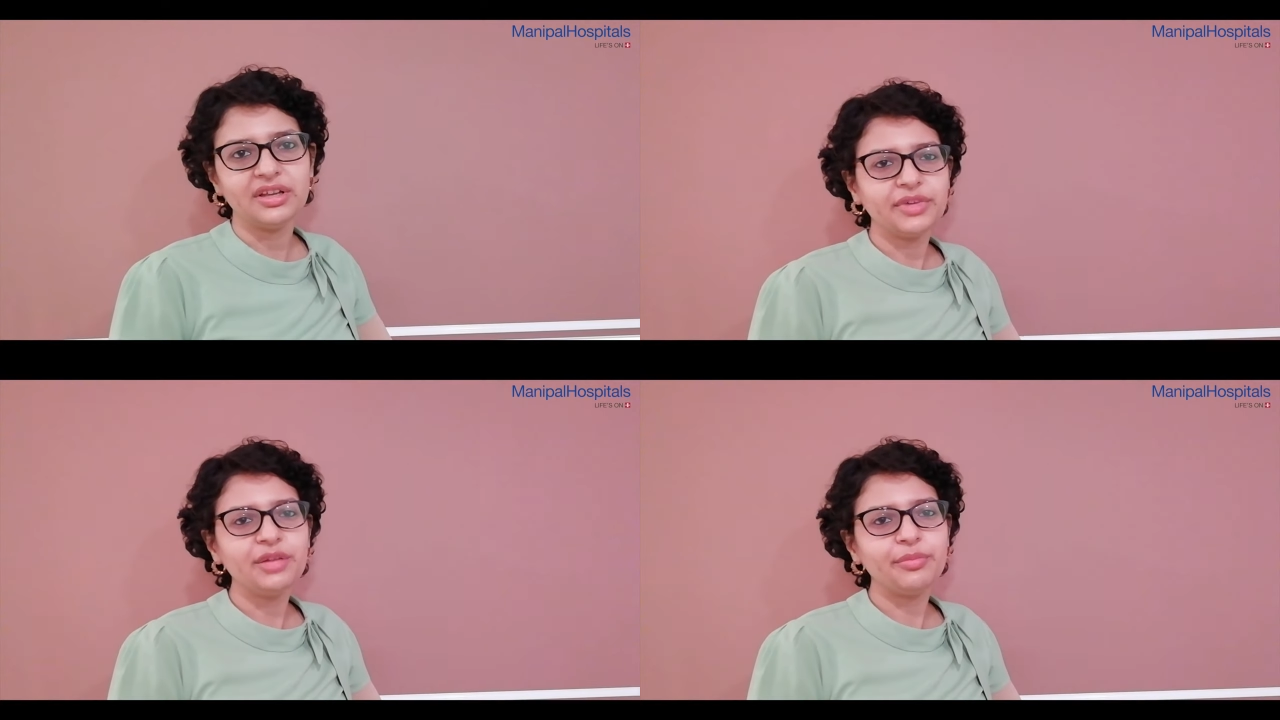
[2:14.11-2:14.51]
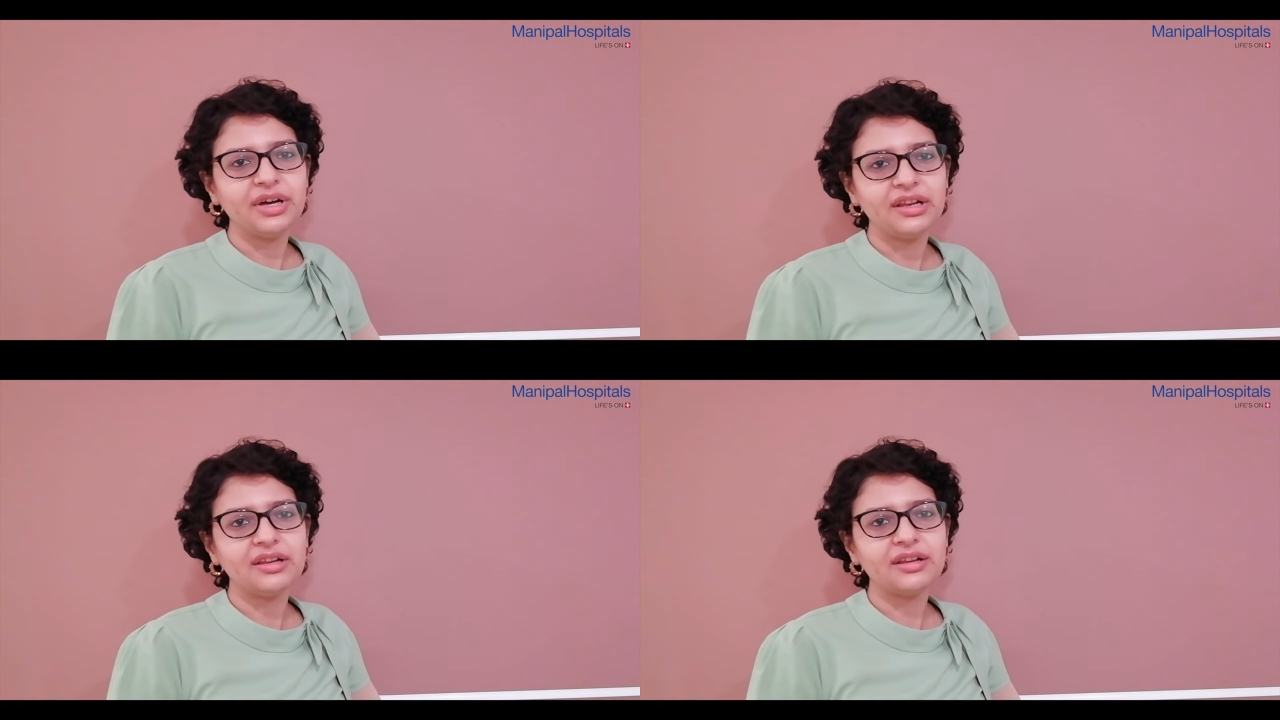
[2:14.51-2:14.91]

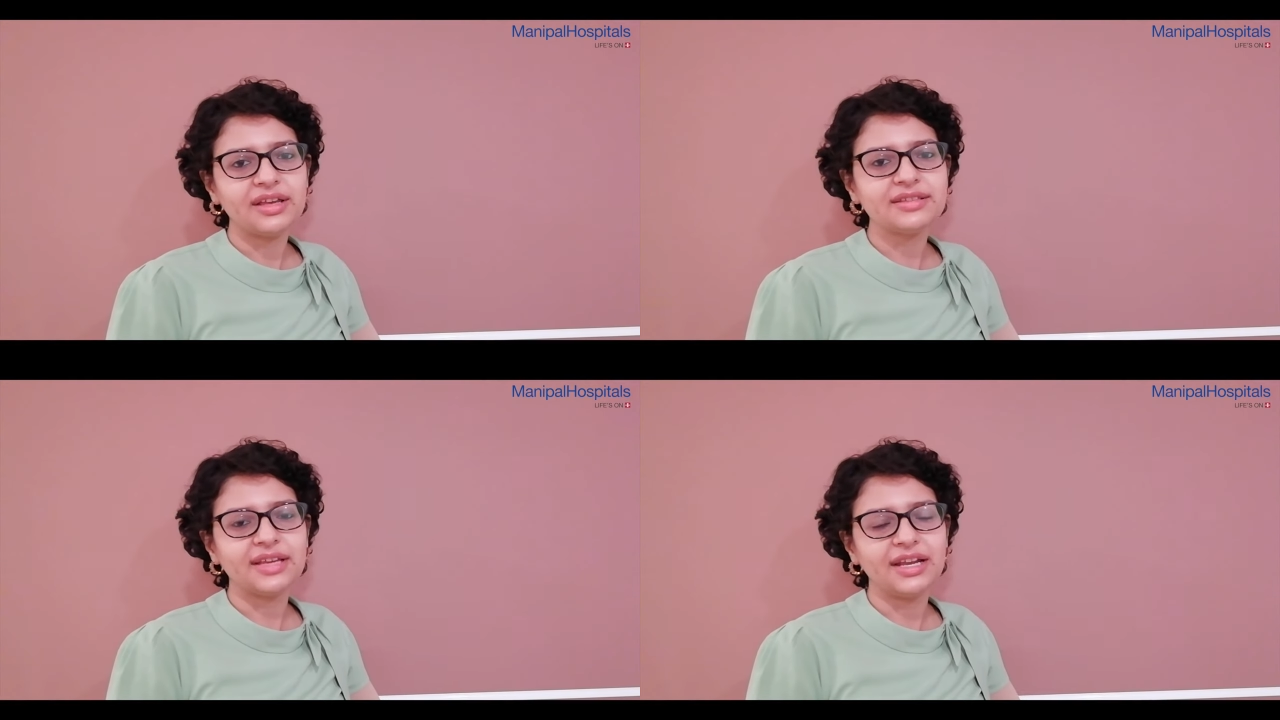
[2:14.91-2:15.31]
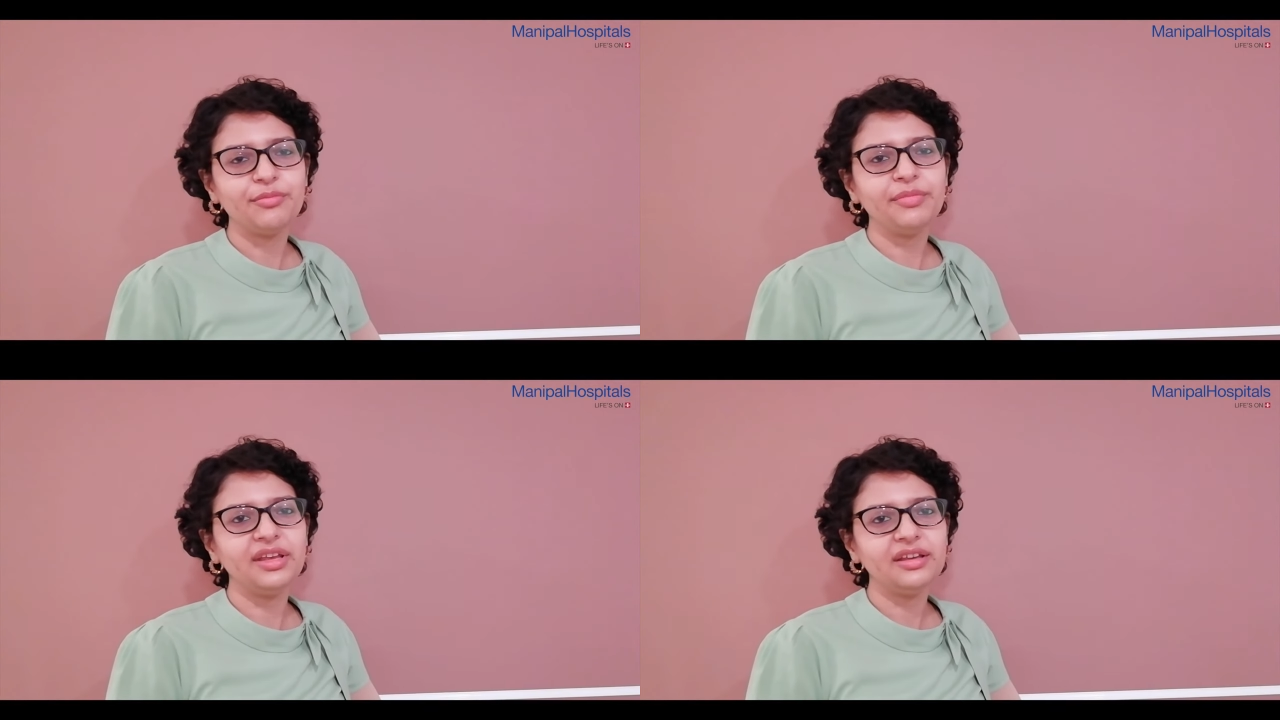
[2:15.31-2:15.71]
Manipal has
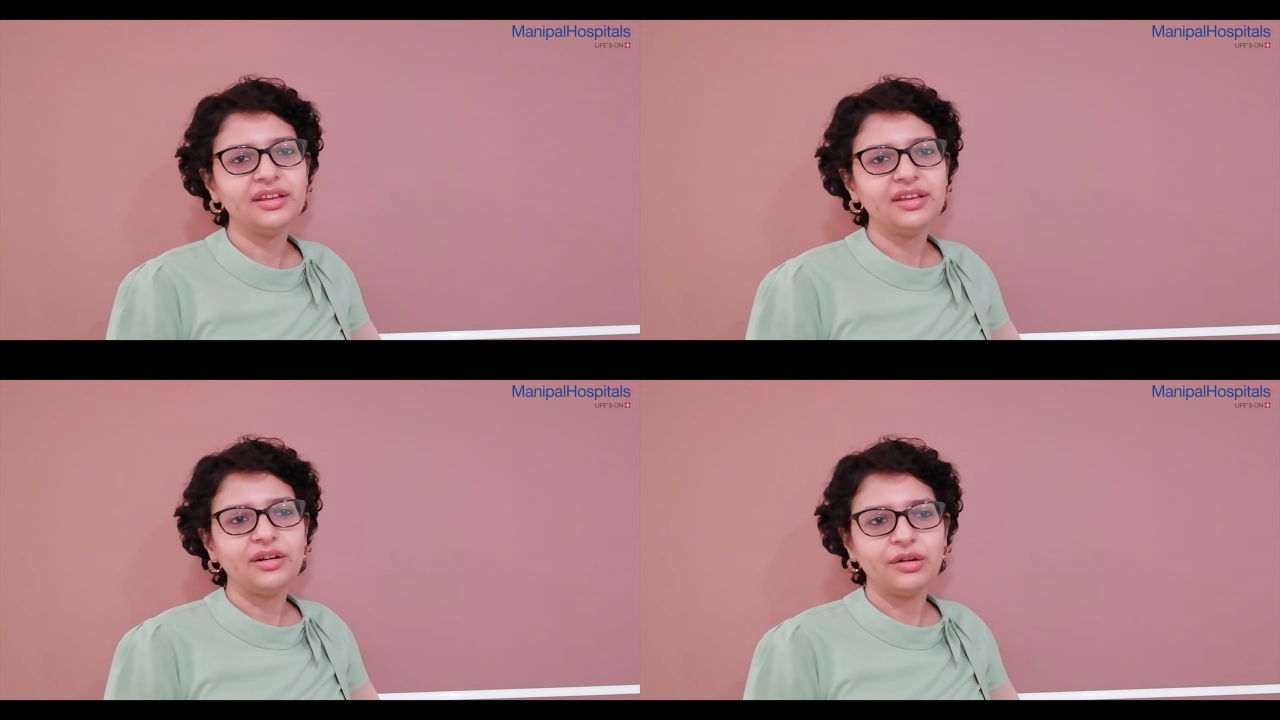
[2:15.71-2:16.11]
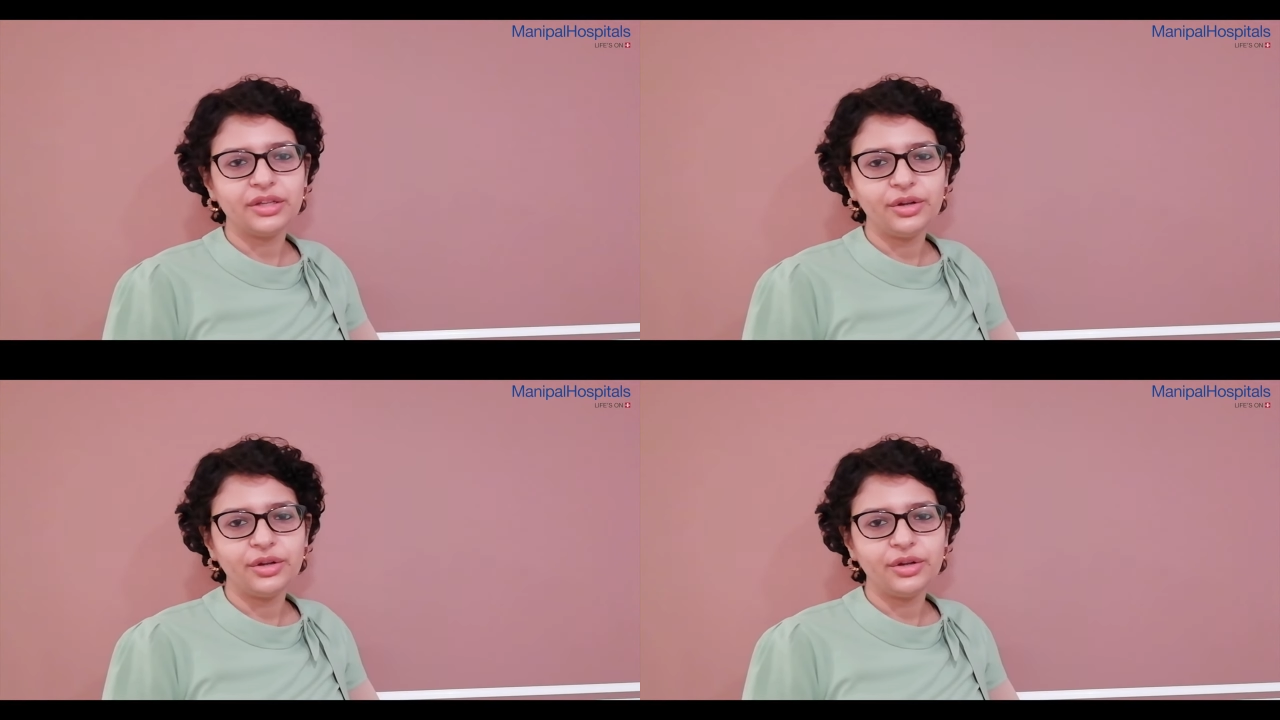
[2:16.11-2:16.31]
helped me, the